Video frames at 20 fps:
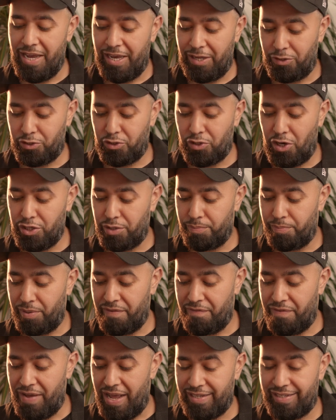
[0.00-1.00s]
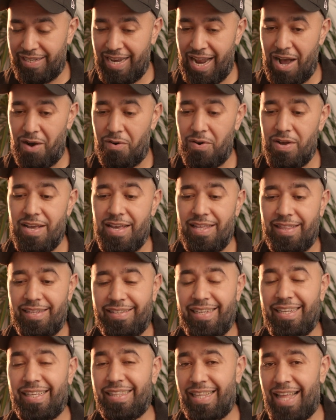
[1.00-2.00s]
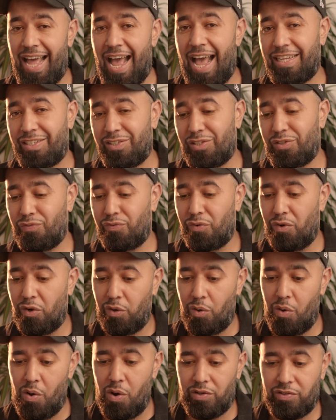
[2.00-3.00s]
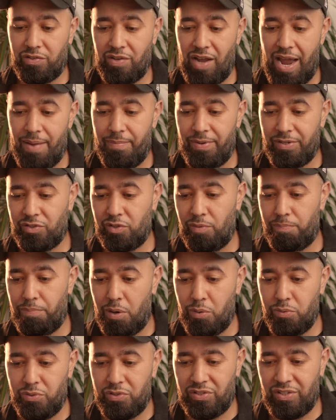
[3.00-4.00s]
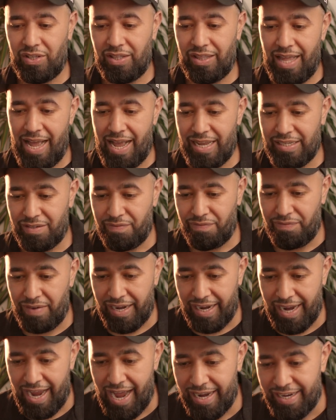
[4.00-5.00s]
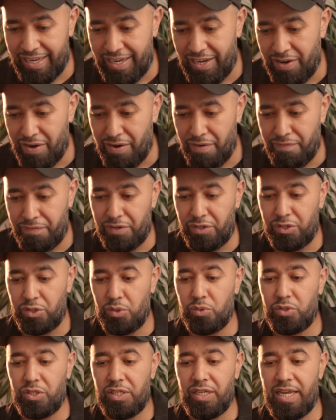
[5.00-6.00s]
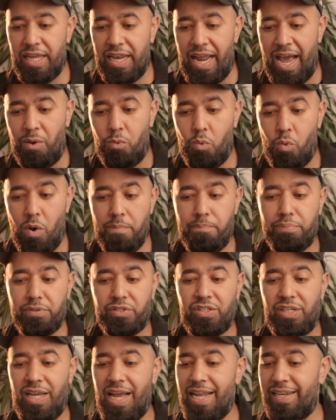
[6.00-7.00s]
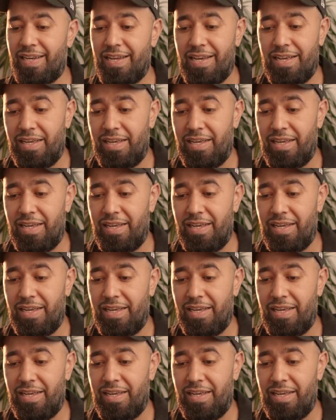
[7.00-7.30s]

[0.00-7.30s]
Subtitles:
it'll charge it pretty fast. Now, this thing lasts for a long time. It's supposed to last, if I got here, if you're using it at 1%,